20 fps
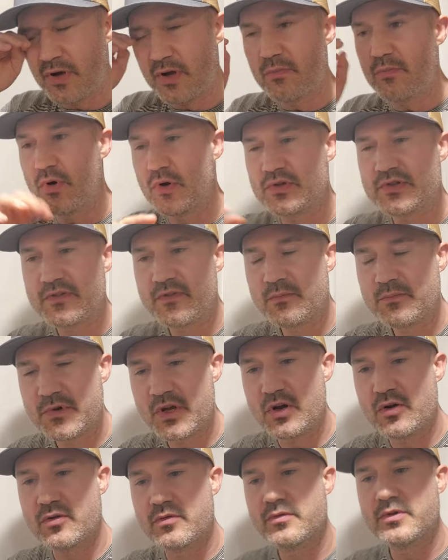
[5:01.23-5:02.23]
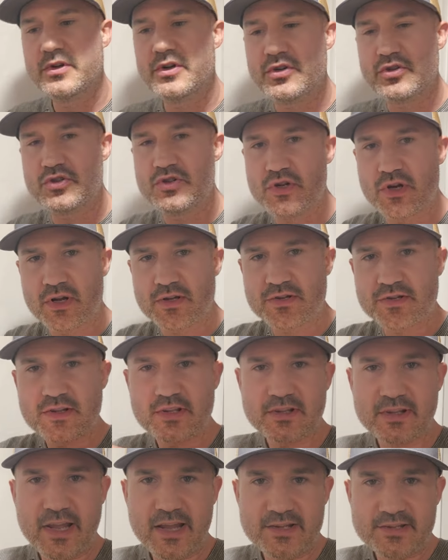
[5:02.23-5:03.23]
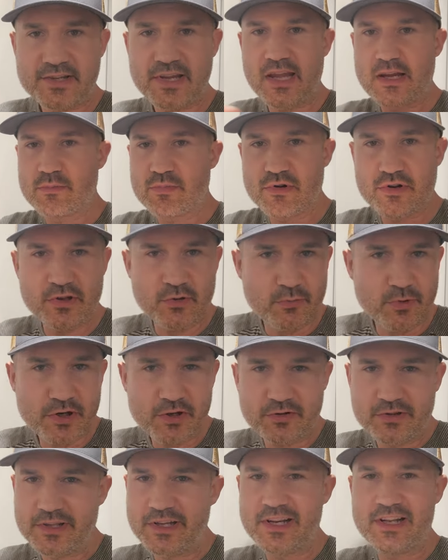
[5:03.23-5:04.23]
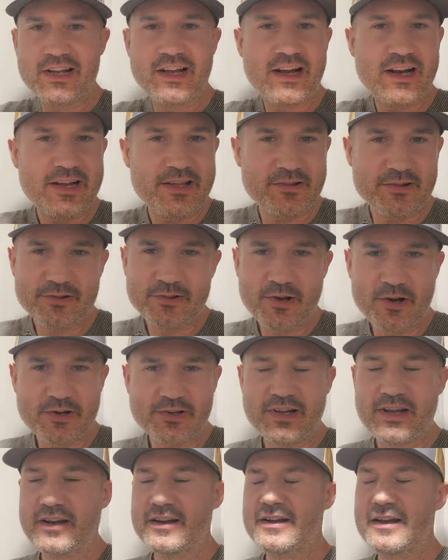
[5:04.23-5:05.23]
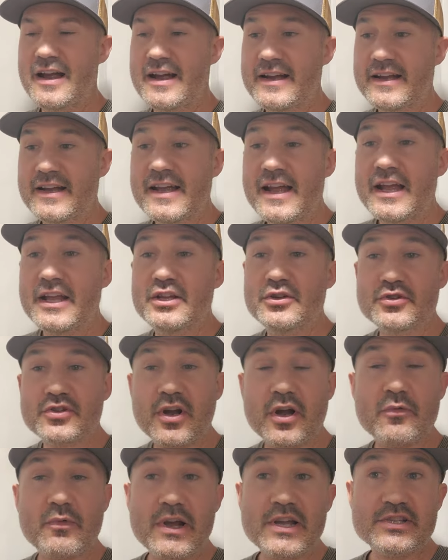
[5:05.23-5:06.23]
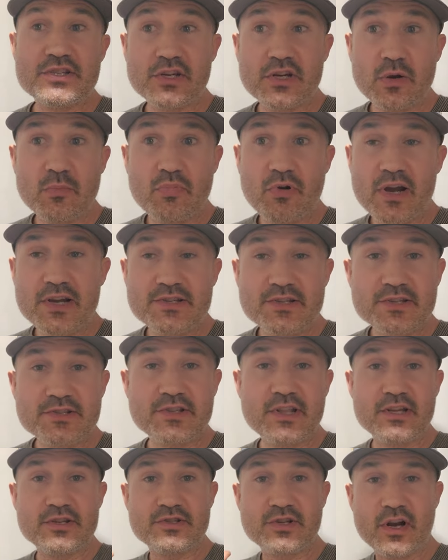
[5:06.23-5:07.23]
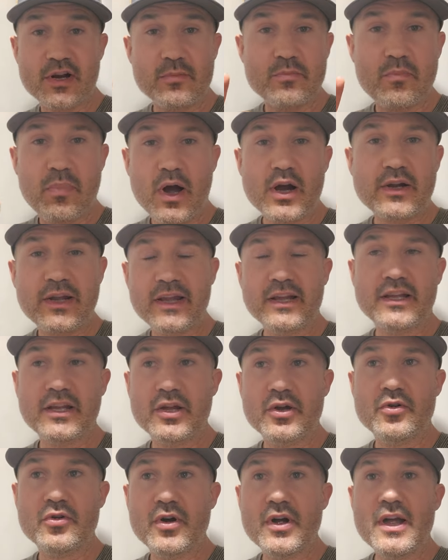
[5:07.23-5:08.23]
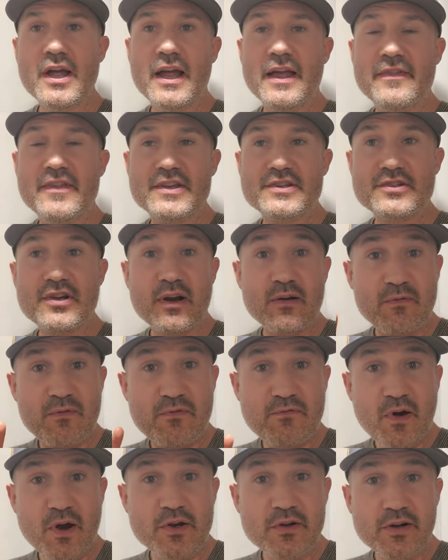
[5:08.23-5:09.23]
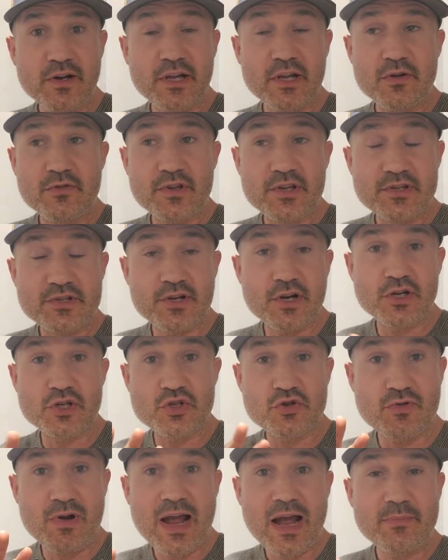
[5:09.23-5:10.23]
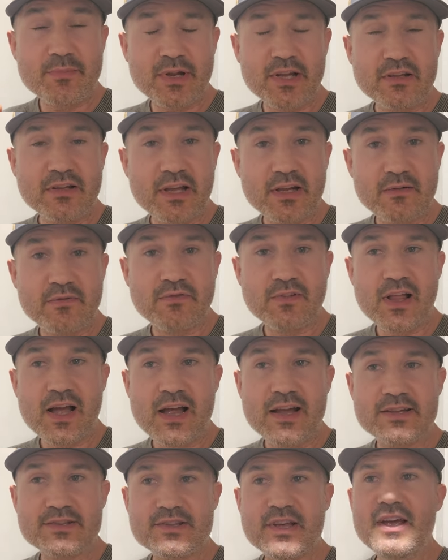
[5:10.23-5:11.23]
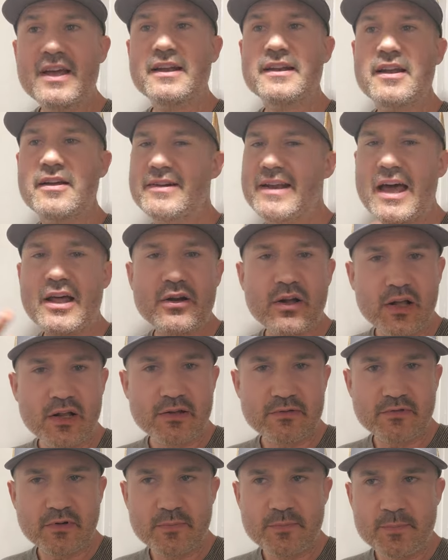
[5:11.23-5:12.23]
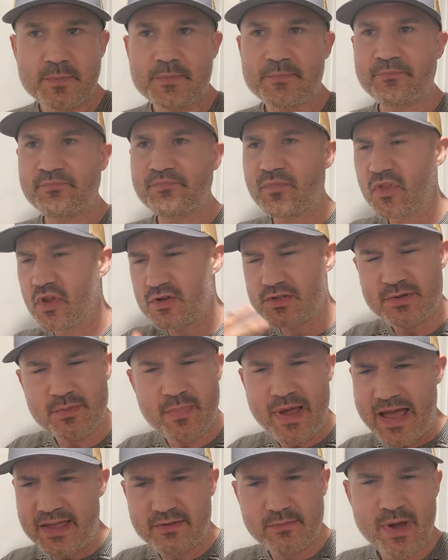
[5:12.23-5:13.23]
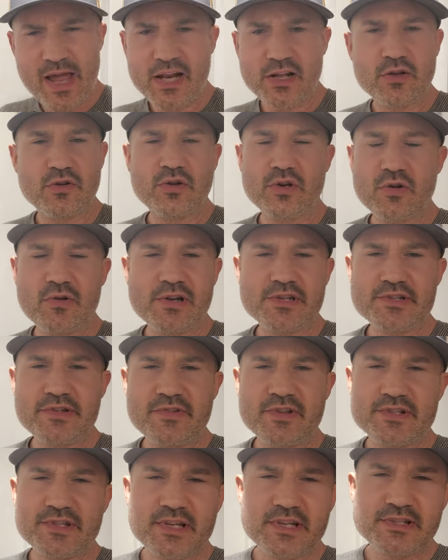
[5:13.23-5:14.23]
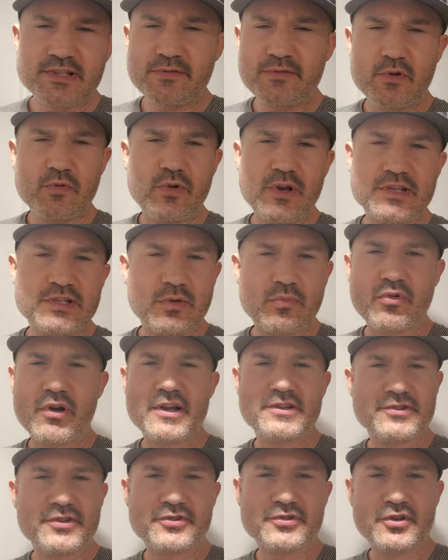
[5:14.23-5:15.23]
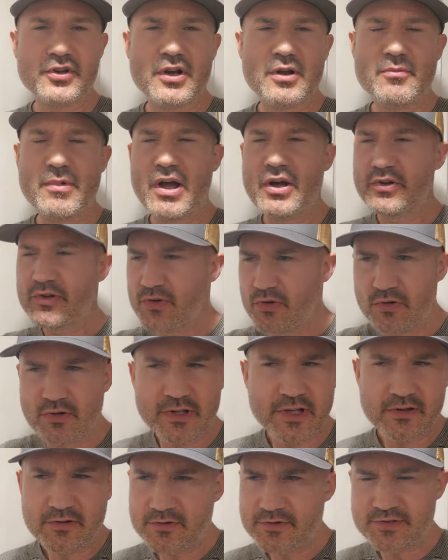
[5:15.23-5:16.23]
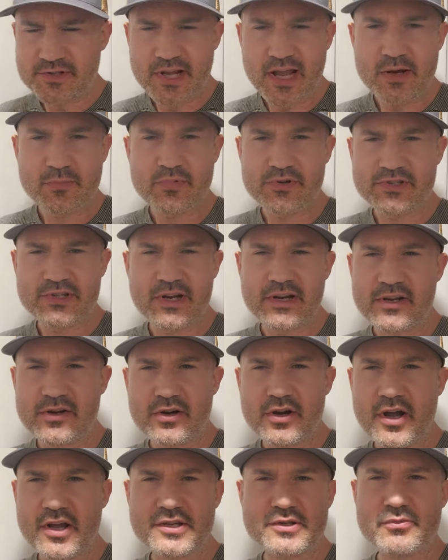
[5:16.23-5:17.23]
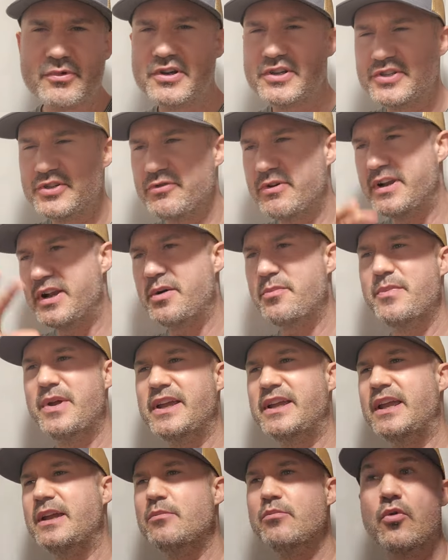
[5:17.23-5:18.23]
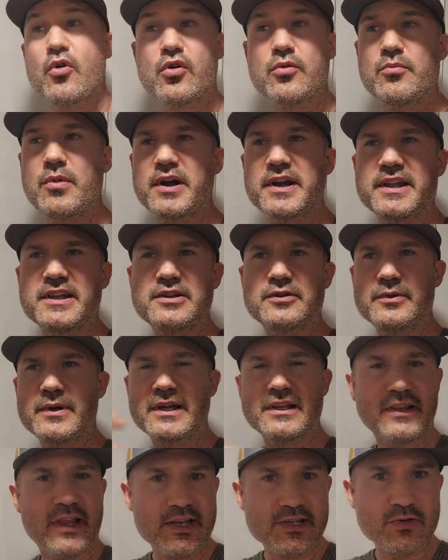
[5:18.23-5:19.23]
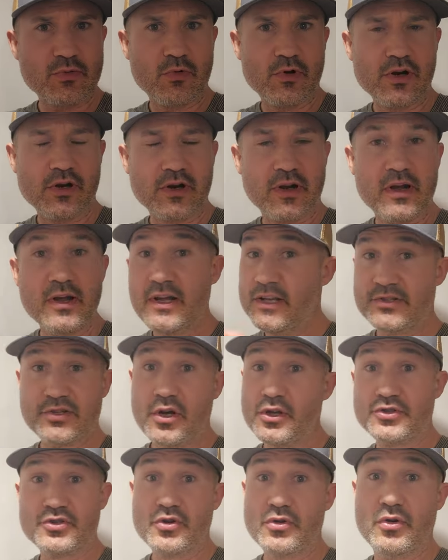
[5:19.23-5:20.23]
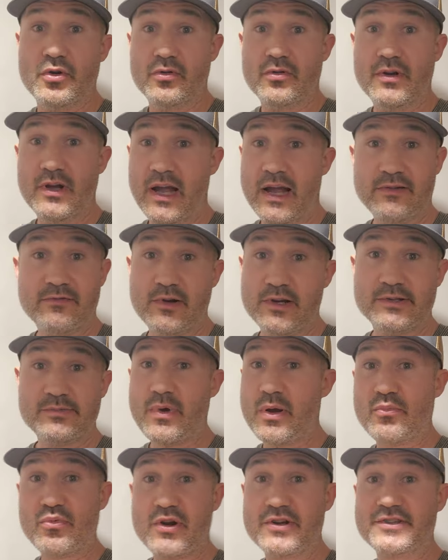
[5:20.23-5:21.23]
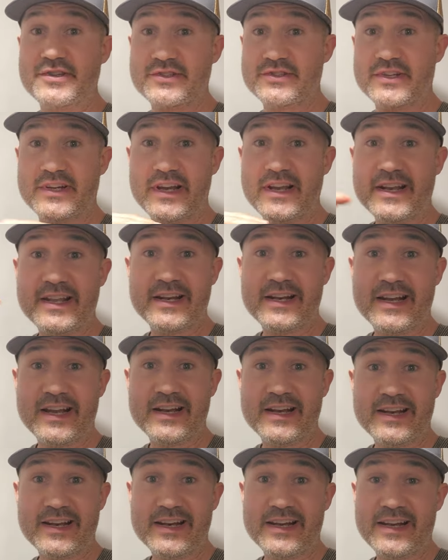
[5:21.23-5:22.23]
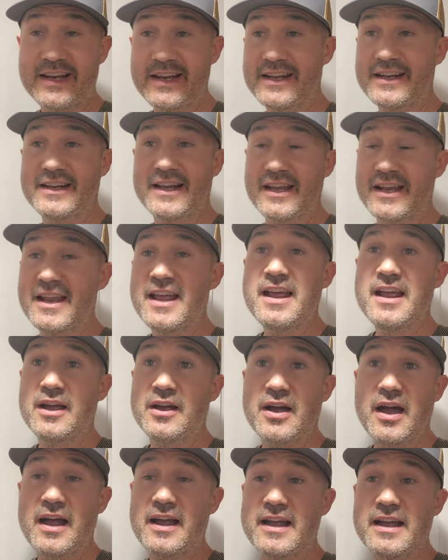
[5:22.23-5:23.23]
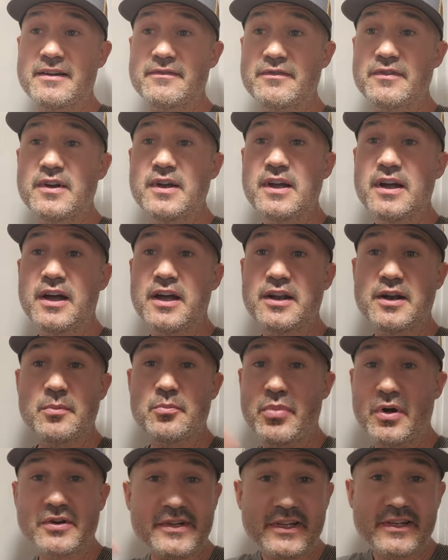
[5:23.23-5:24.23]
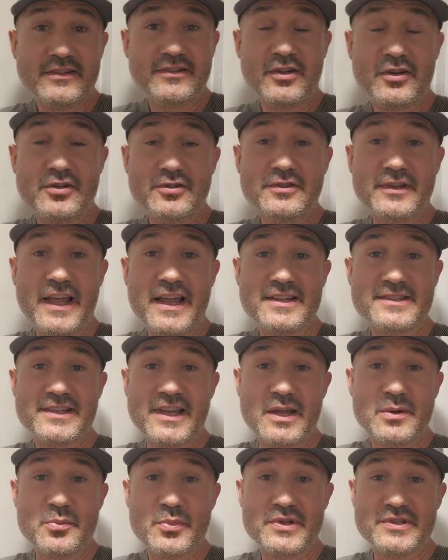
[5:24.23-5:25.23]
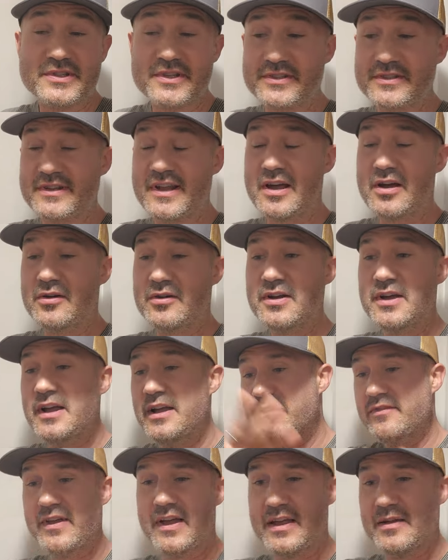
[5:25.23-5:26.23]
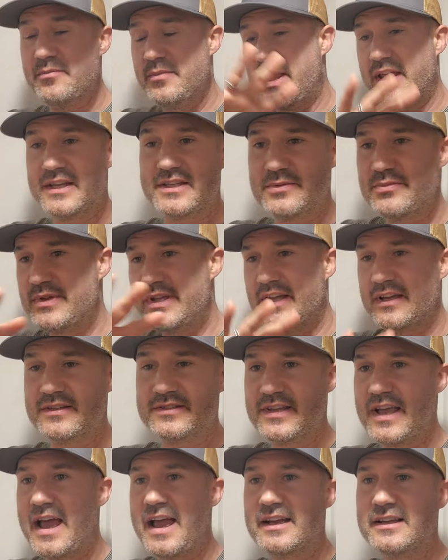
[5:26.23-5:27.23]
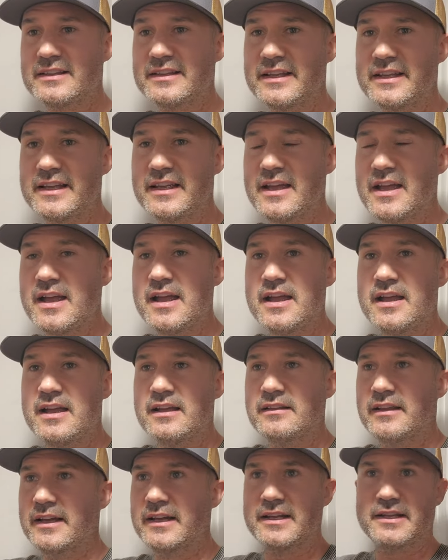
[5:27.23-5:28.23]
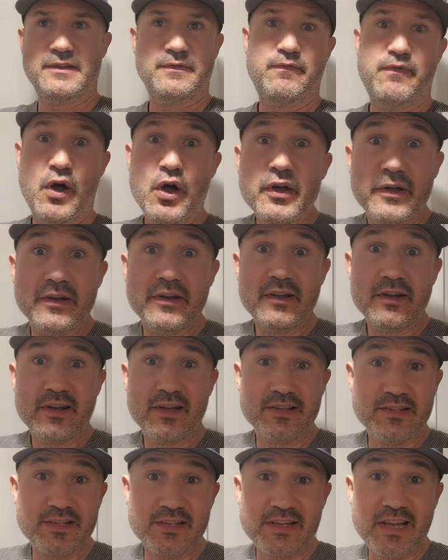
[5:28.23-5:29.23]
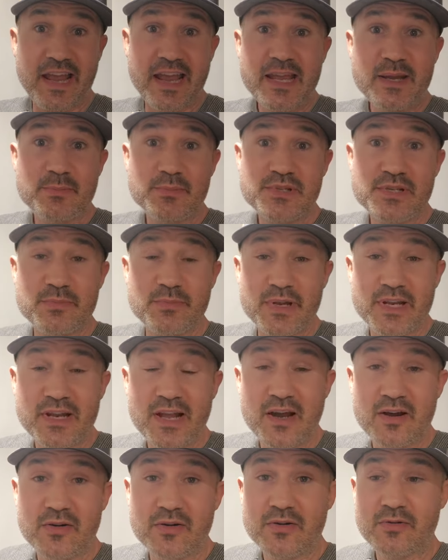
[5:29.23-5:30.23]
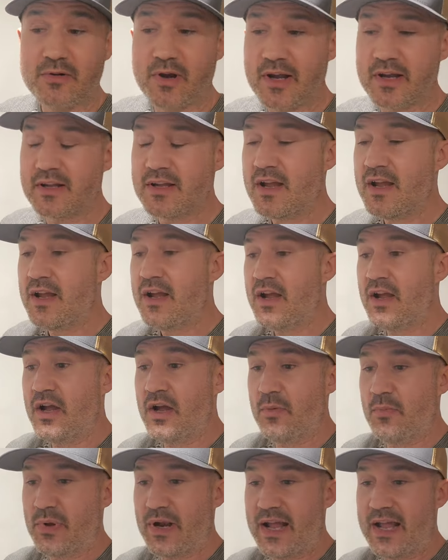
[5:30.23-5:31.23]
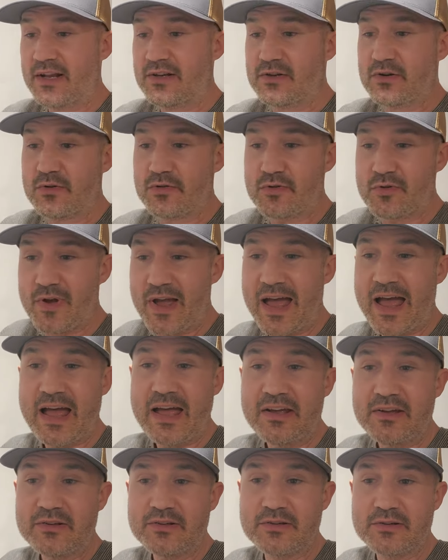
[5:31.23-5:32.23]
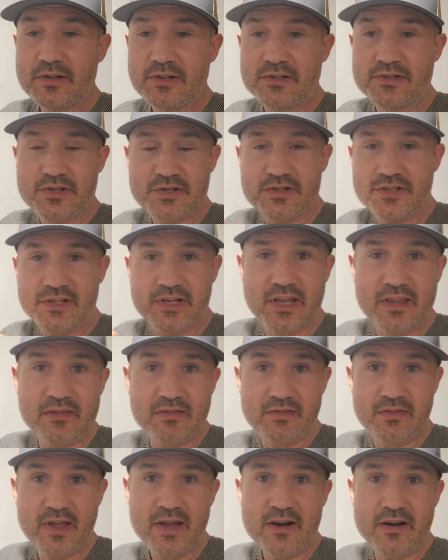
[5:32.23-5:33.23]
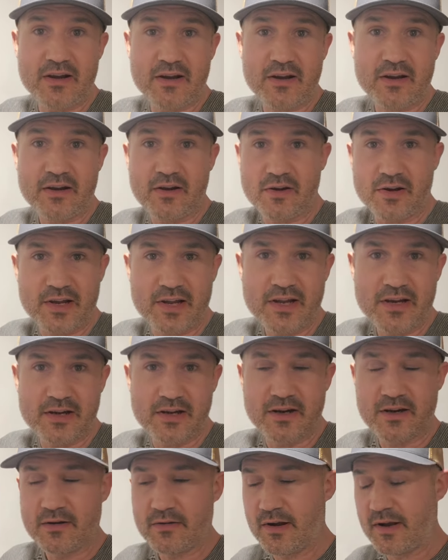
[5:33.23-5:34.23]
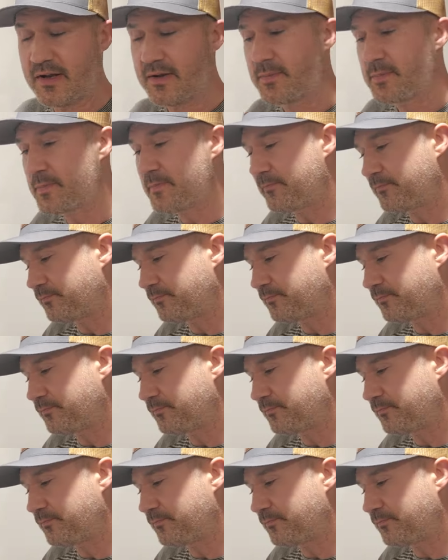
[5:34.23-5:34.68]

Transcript: but most of them don't. You're just the landscaper, the window cleaning guy, the lawn care guy. And you start raising your prices, they start bucking you and they start firing you. They start dropping like flies. Now, not all of them. There's a mathematical equation that says if you raise the price a certain amount, you only lose 10% of your customers. You end up making more money doing less work. It's all true. I've raised my prices again and again and again and again. I have an abundant little landscape business now that makes me exactly like it's fun. It's a game to me now, right? but I had to go through hell just to get there or here, right?